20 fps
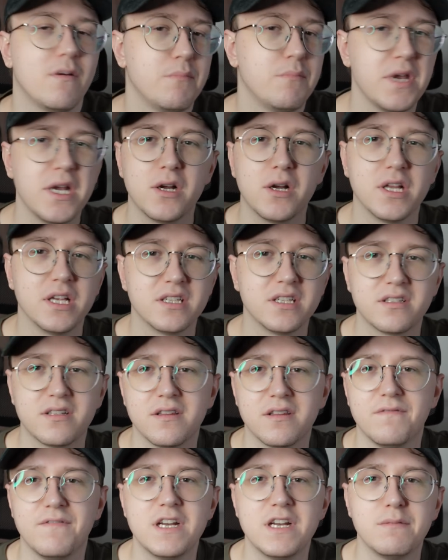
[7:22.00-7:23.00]
I'm being
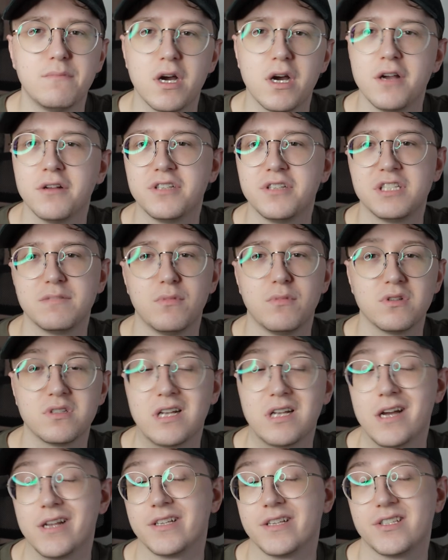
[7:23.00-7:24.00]
honest, the Venom
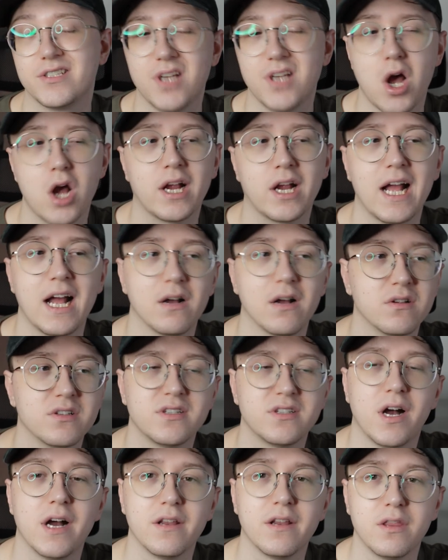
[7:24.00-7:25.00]
Myotismons kind of suck
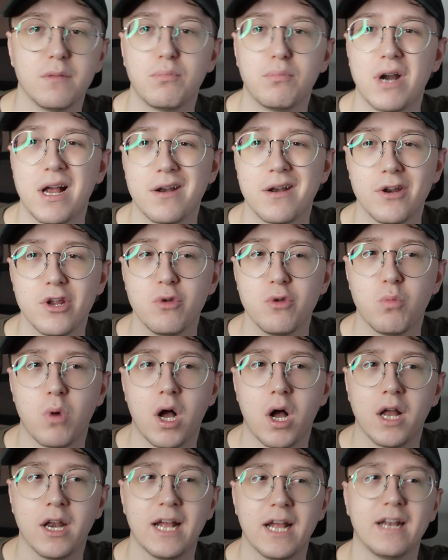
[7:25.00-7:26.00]
outside of the brand new one,